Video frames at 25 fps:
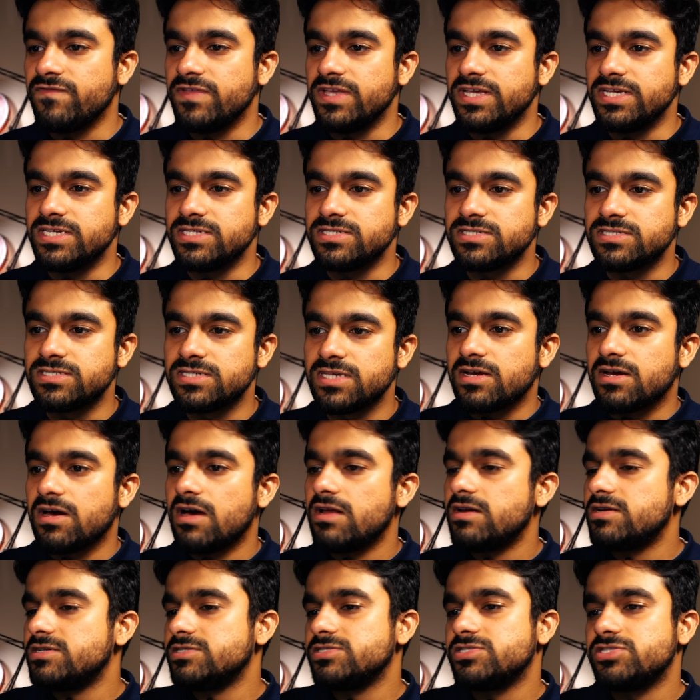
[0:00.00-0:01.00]
these
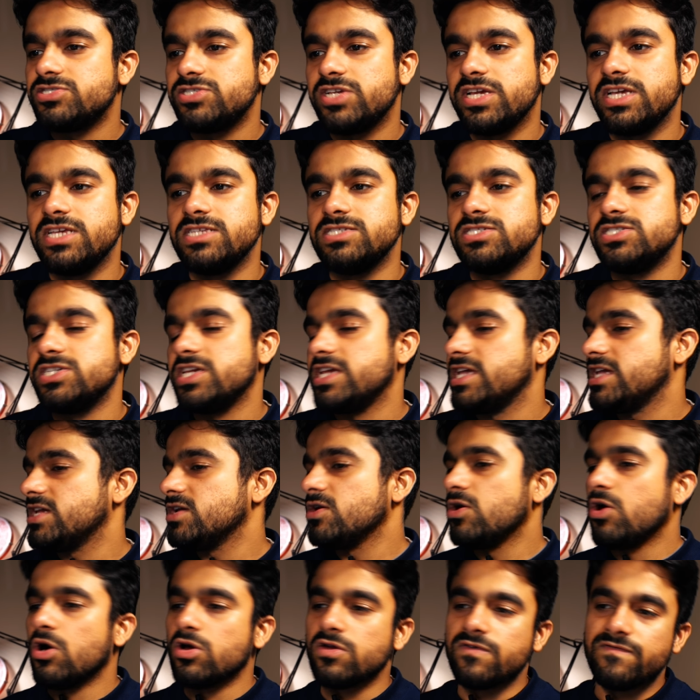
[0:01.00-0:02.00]
colors changing,
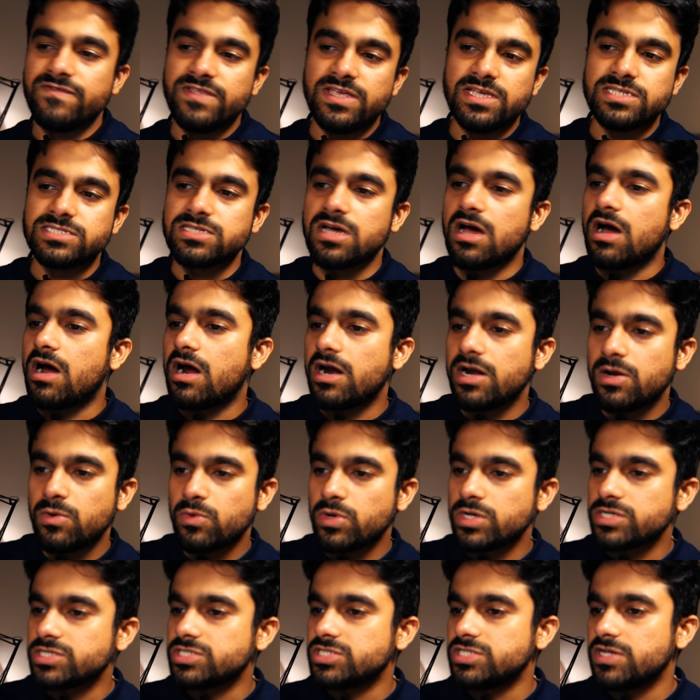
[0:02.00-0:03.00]
all of these
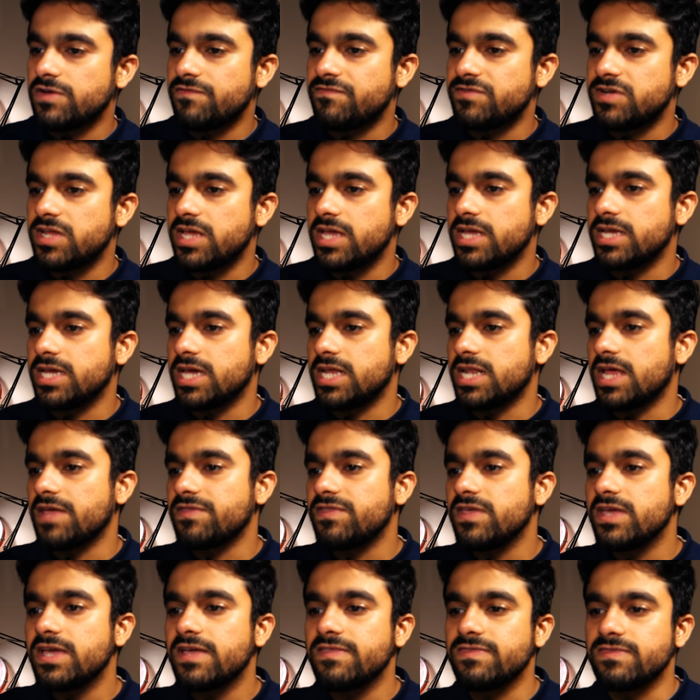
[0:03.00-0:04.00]
artwork shifting. And I
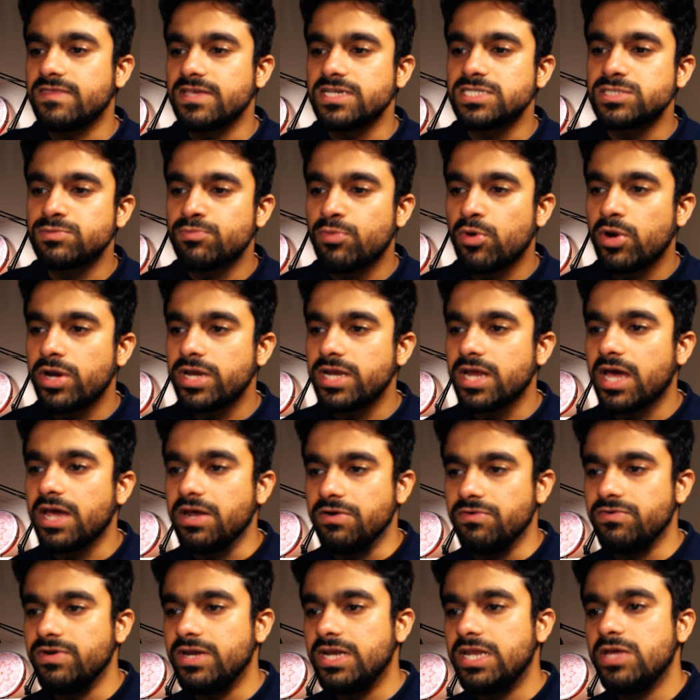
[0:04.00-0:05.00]
think at this point, I
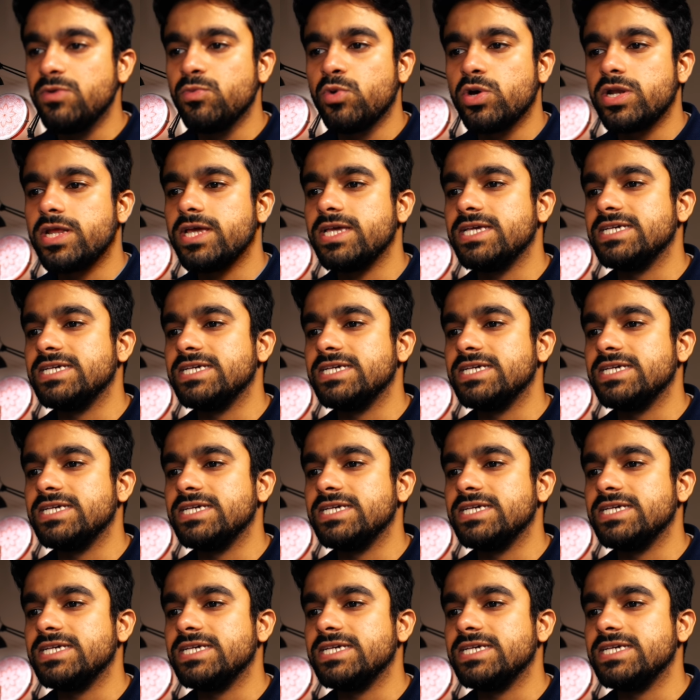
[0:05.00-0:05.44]
really want to